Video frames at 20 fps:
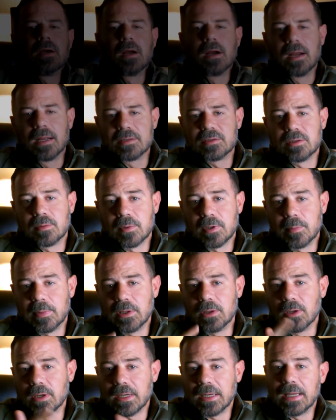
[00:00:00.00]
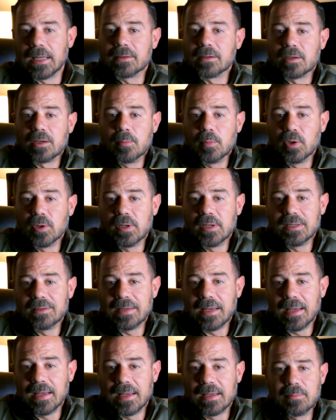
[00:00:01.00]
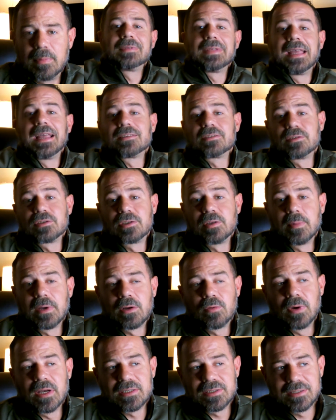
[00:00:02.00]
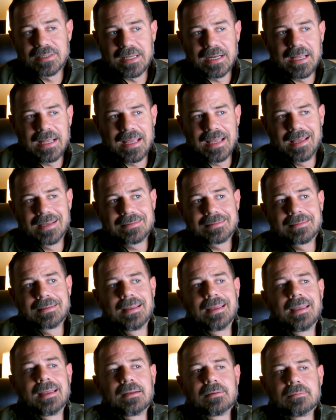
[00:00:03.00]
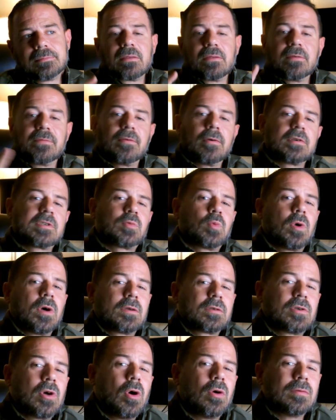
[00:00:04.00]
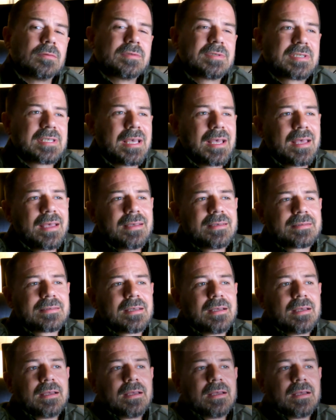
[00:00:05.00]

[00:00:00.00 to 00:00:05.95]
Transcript: All right, so I'm going to be looking at the community tab, the answers to my questions that I asked, and the first one, Colton says,